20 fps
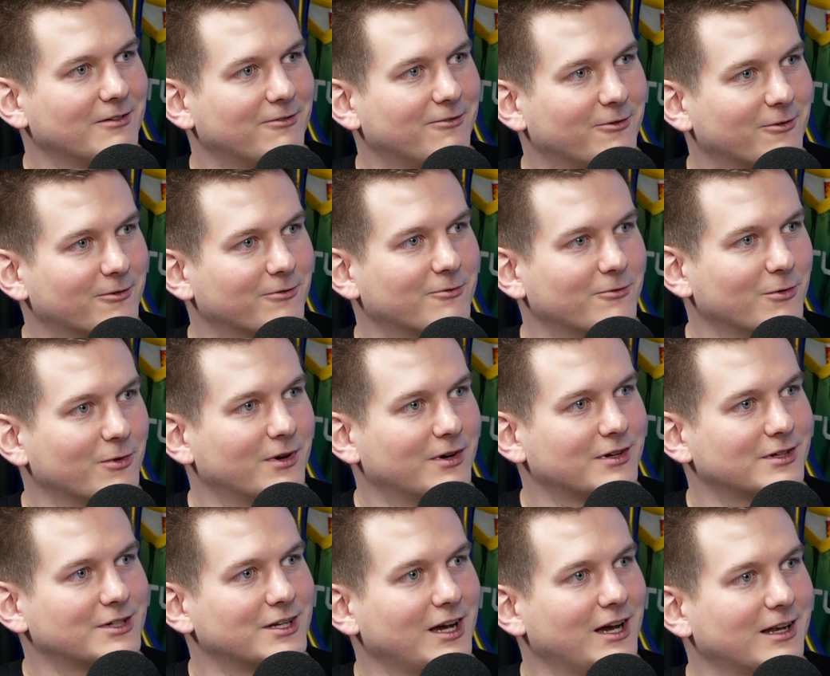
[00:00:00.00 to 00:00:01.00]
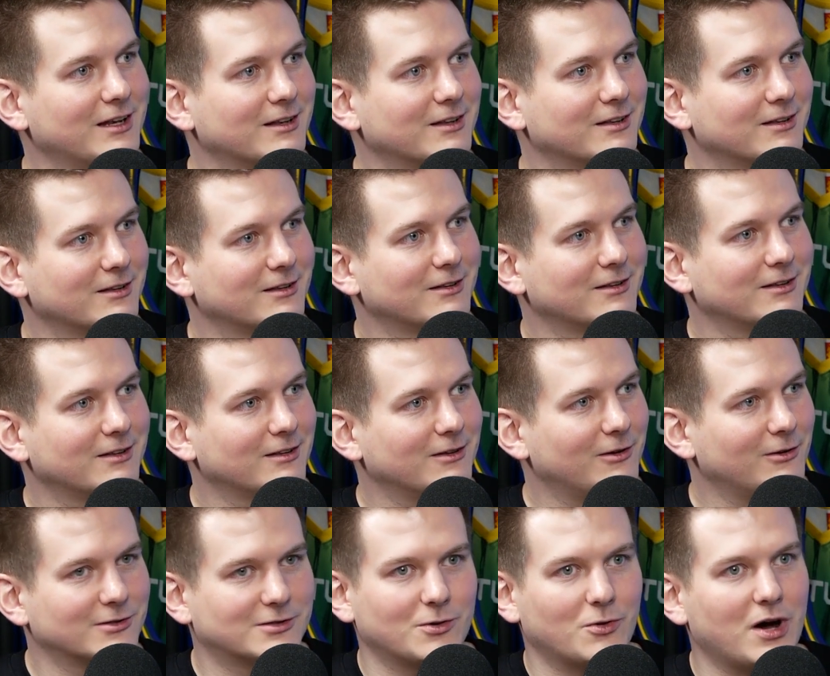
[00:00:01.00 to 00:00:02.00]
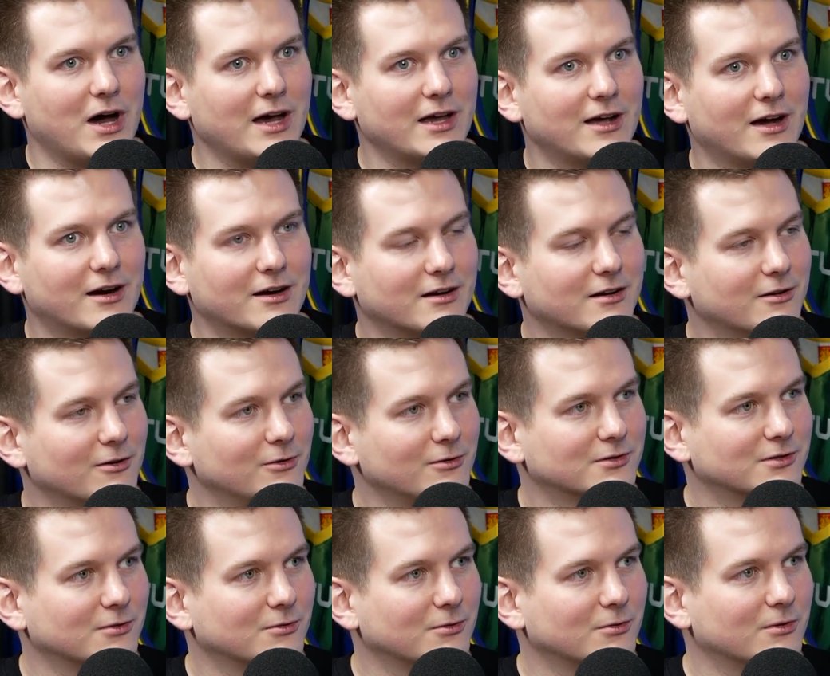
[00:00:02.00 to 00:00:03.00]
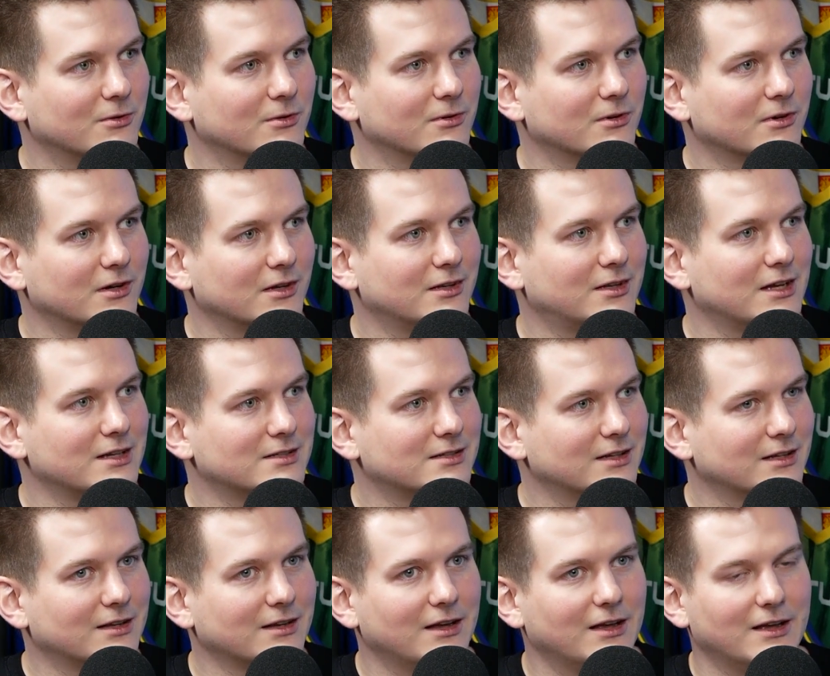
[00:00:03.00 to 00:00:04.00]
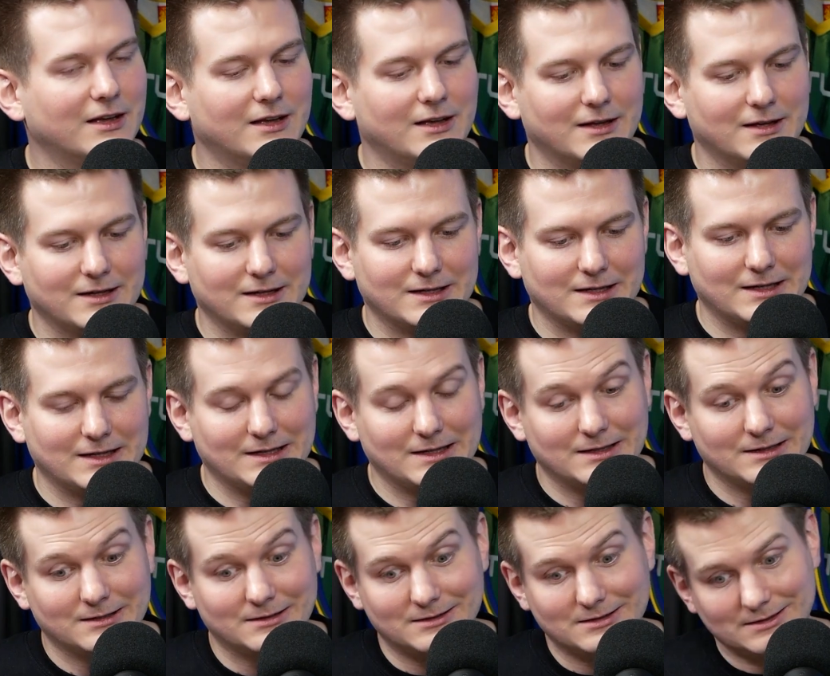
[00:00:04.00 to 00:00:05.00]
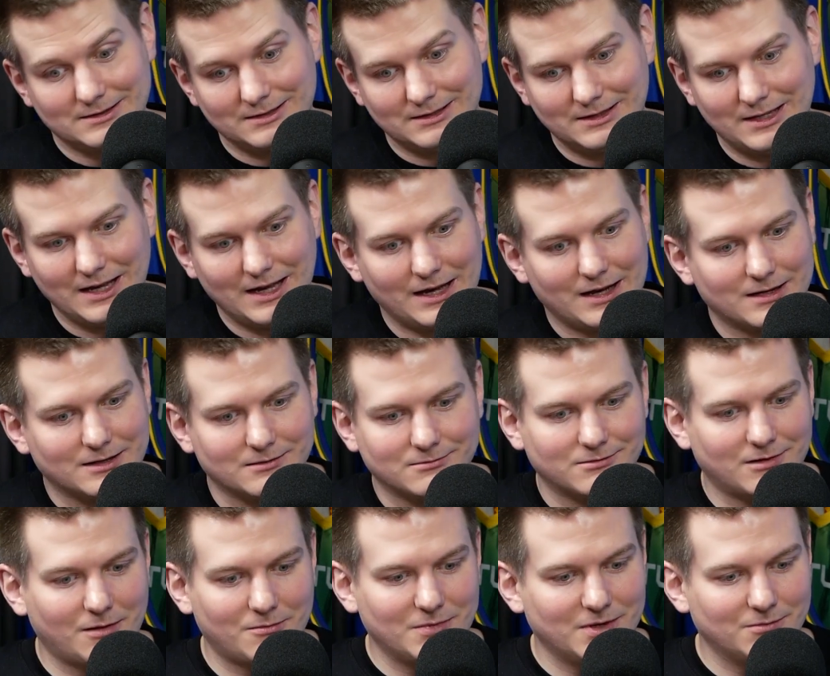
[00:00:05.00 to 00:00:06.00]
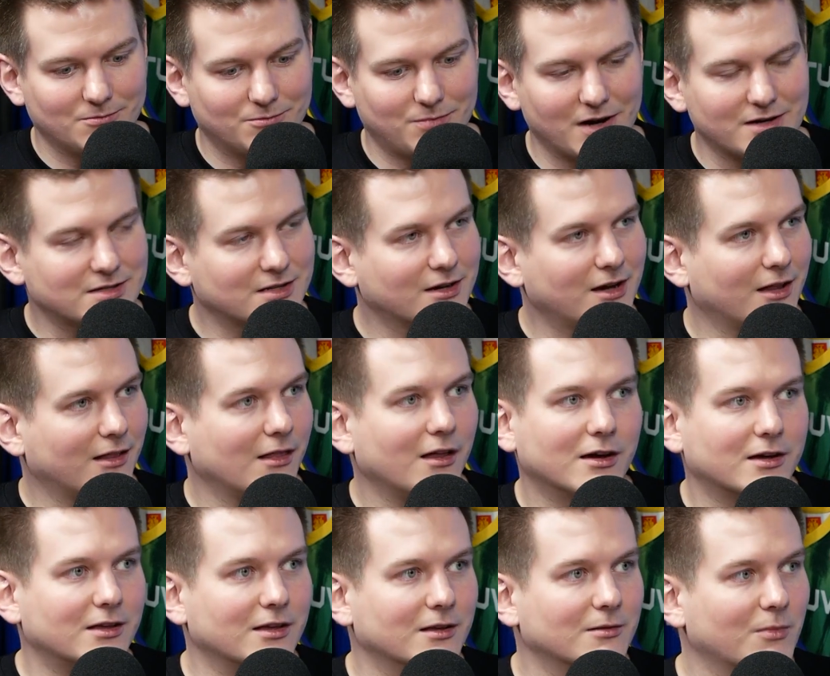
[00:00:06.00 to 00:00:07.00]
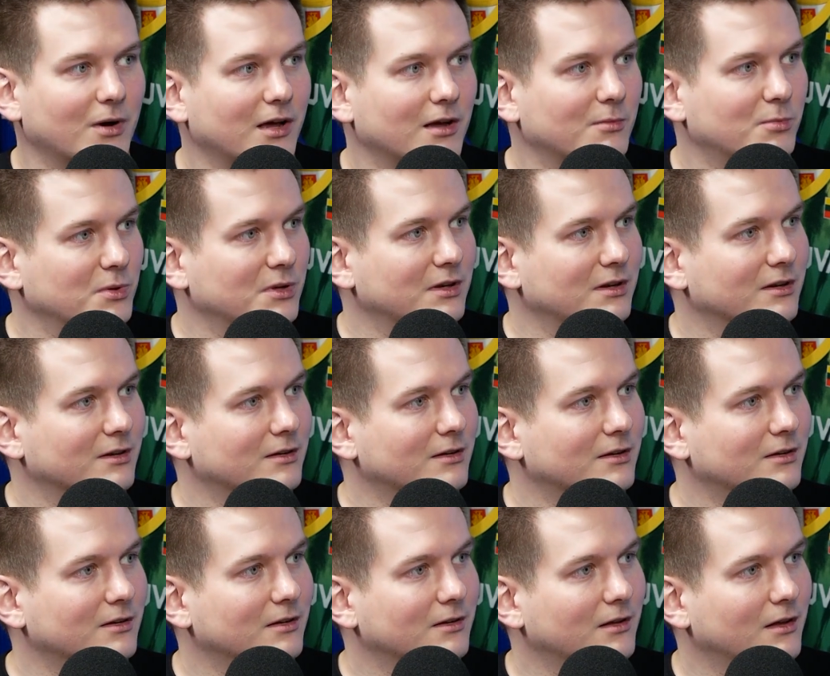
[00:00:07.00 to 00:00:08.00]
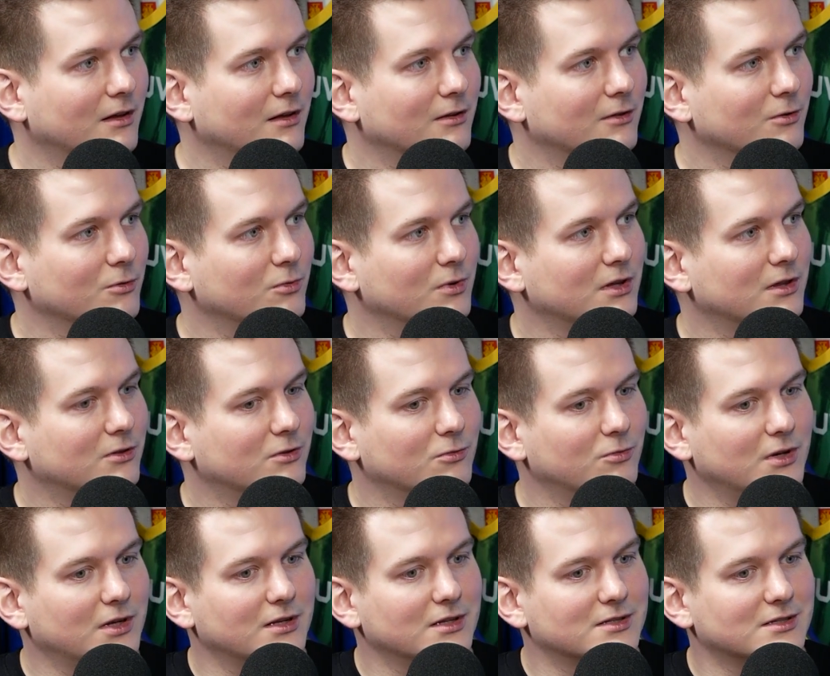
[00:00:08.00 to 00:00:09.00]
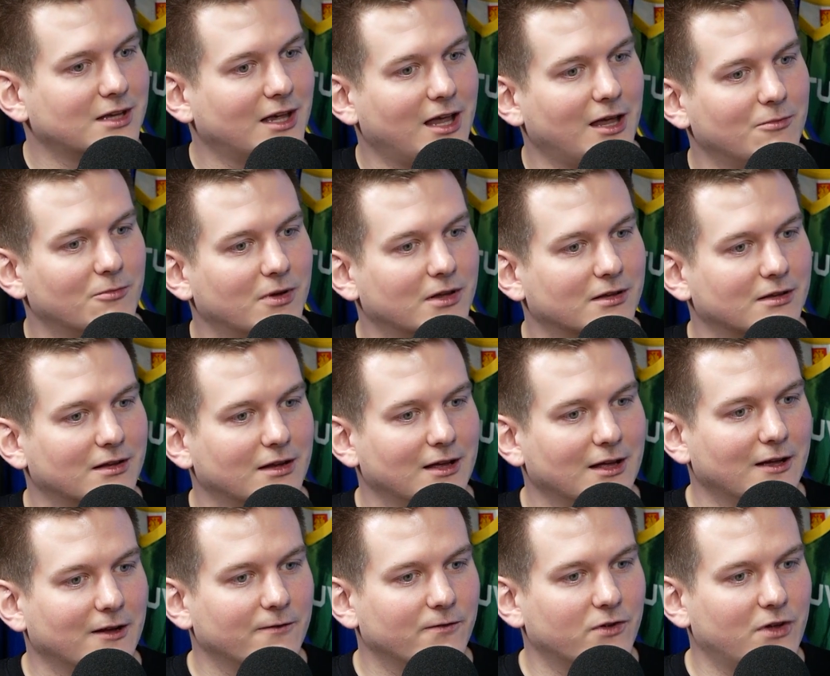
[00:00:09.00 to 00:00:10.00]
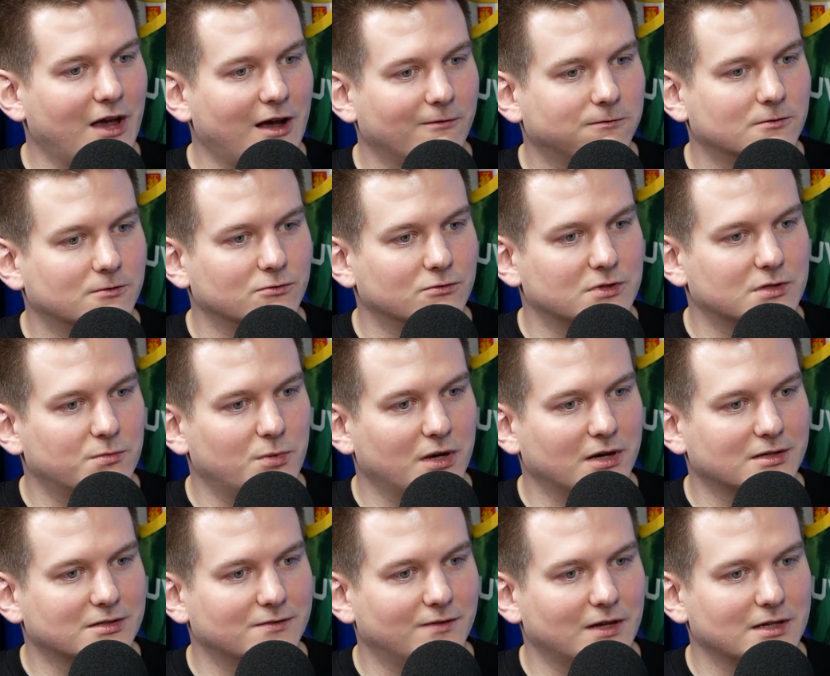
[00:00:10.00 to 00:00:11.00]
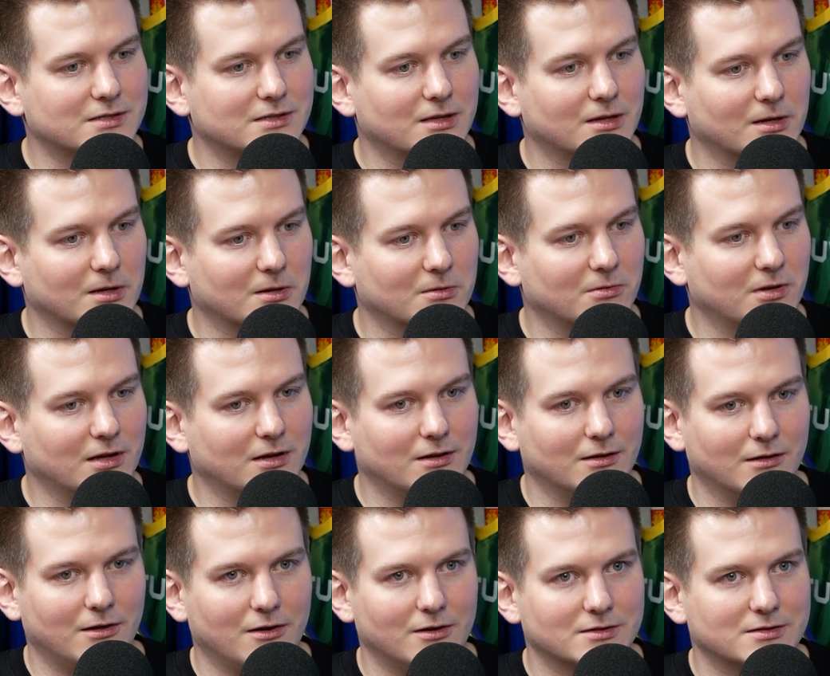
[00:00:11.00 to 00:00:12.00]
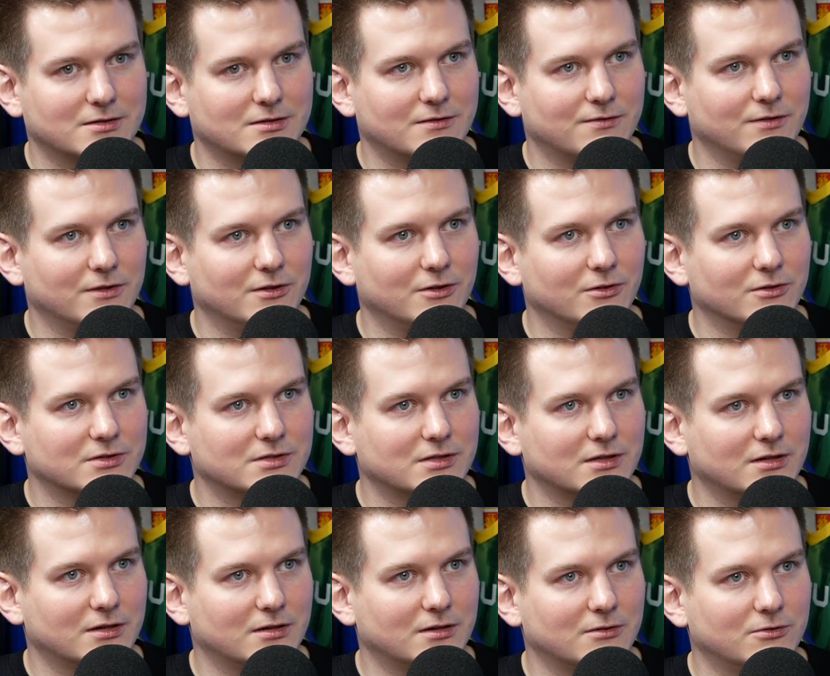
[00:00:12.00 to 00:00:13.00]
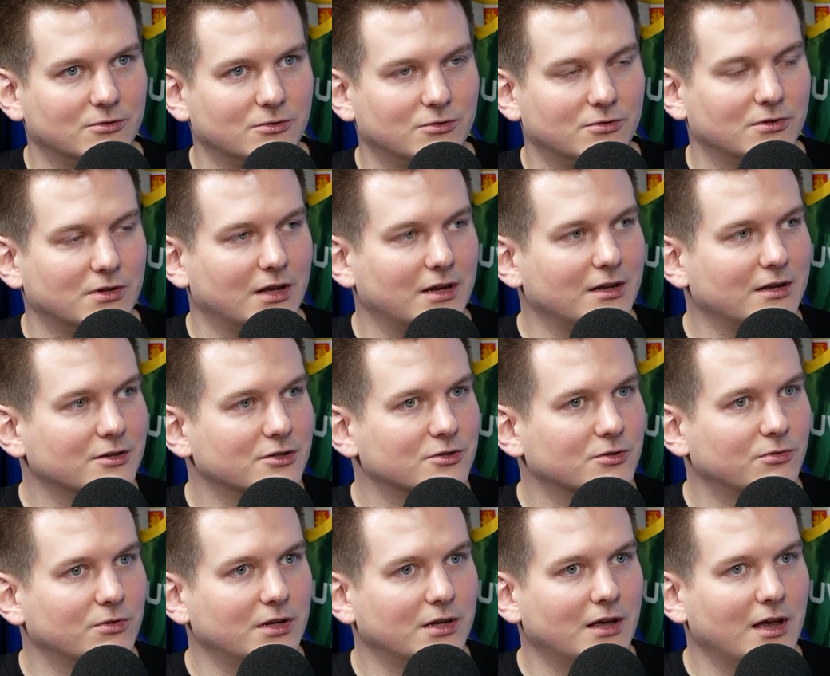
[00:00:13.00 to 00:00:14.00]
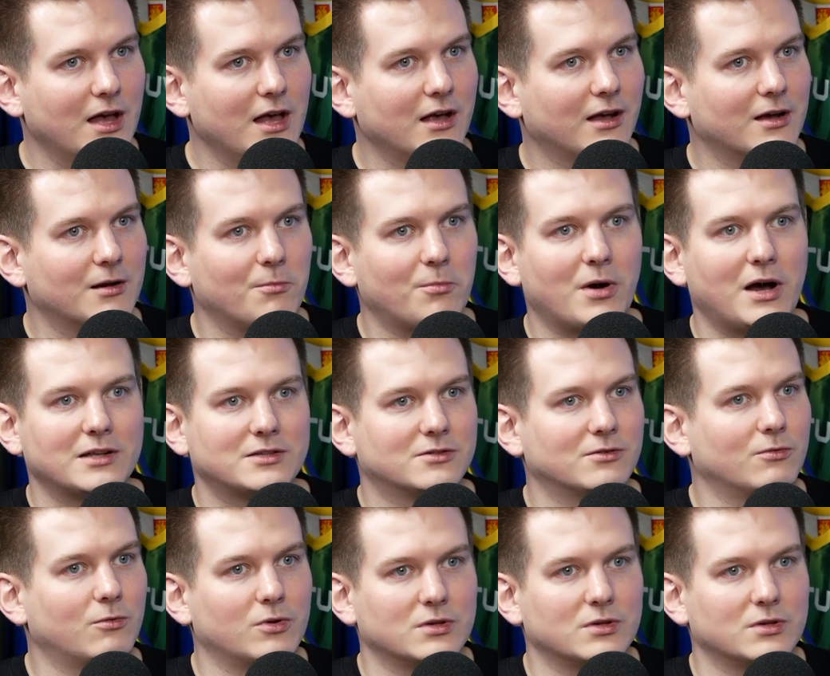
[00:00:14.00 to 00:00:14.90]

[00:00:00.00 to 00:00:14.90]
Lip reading: fourth quarter shot. Also high arc, also contested. And yeah, I mean, Barca got lucky, in my opinion, to win this game, and you have to respect Zvezda. They lost Vildosa due to an injury. Campazzo